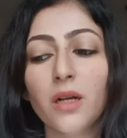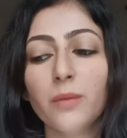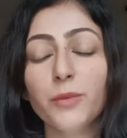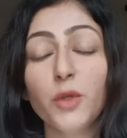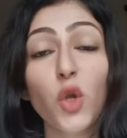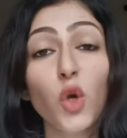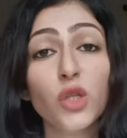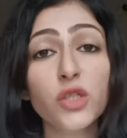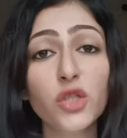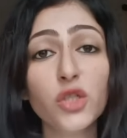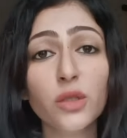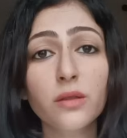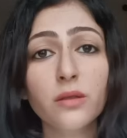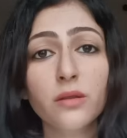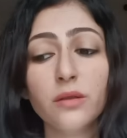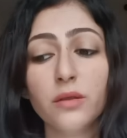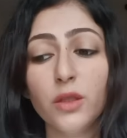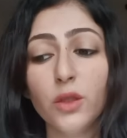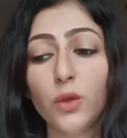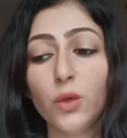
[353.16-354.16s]

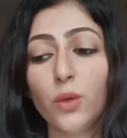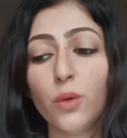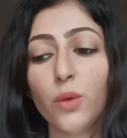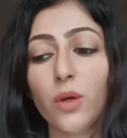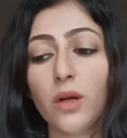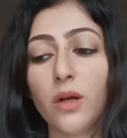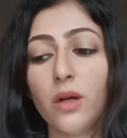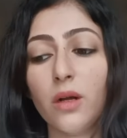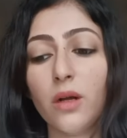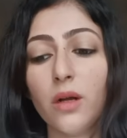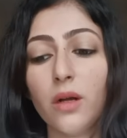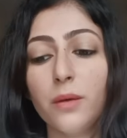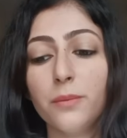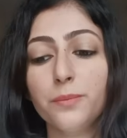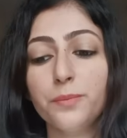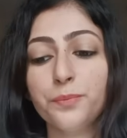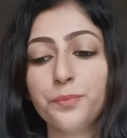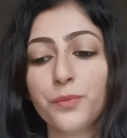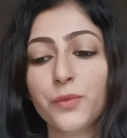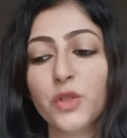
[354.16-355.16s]
logical, you
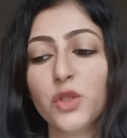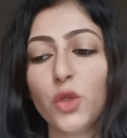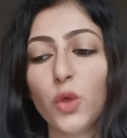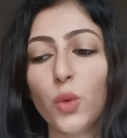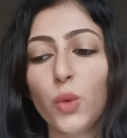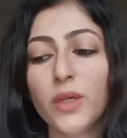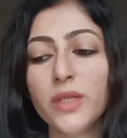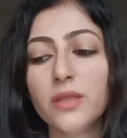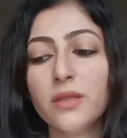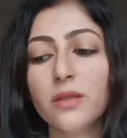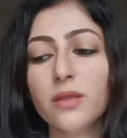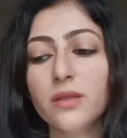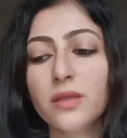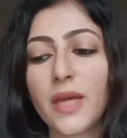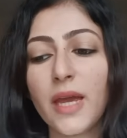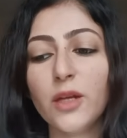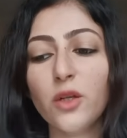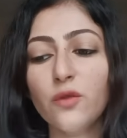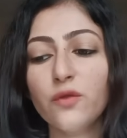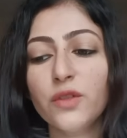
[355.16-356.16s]
know. So it's
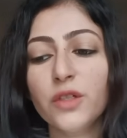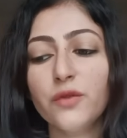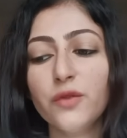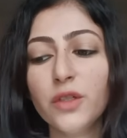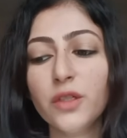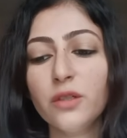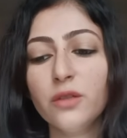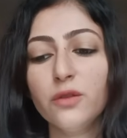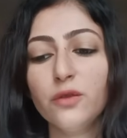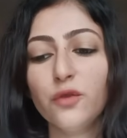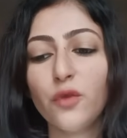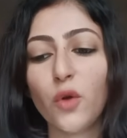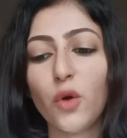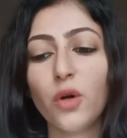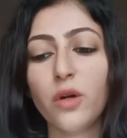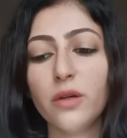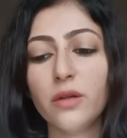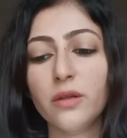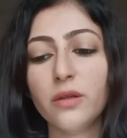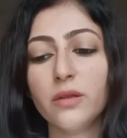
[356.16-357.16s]
kind of difficult
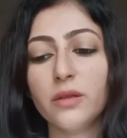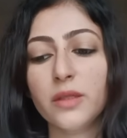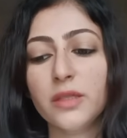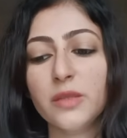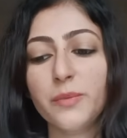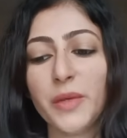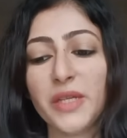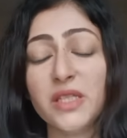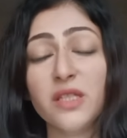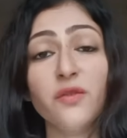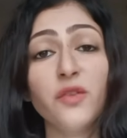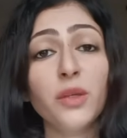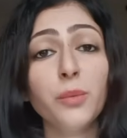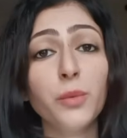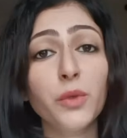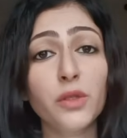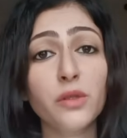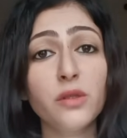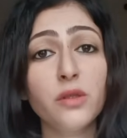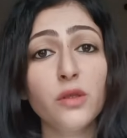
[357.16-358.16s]
for the specific
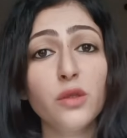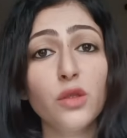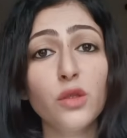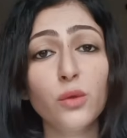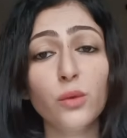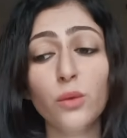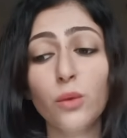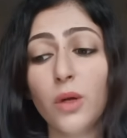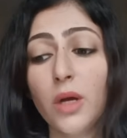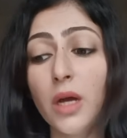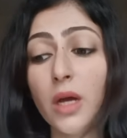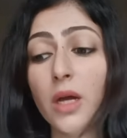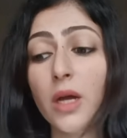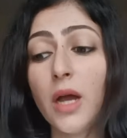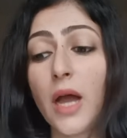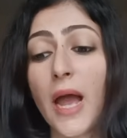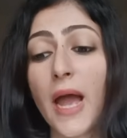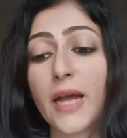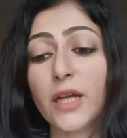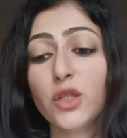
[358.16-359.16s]
person to
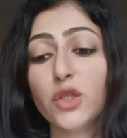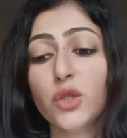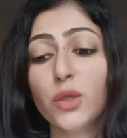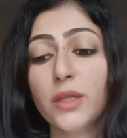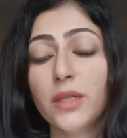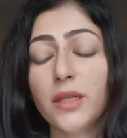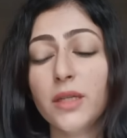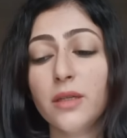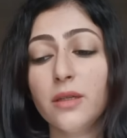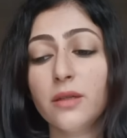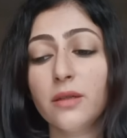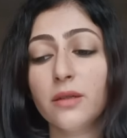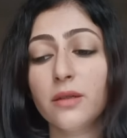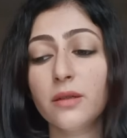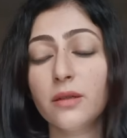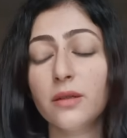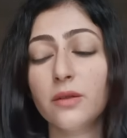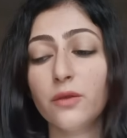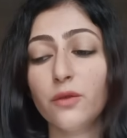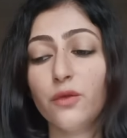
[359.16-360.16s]
actually
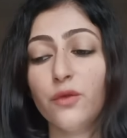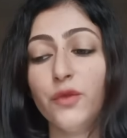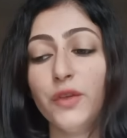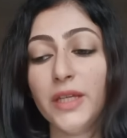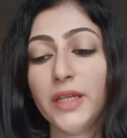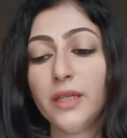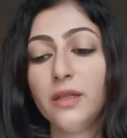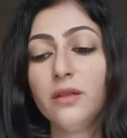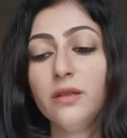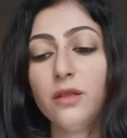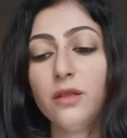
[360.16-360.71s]
feel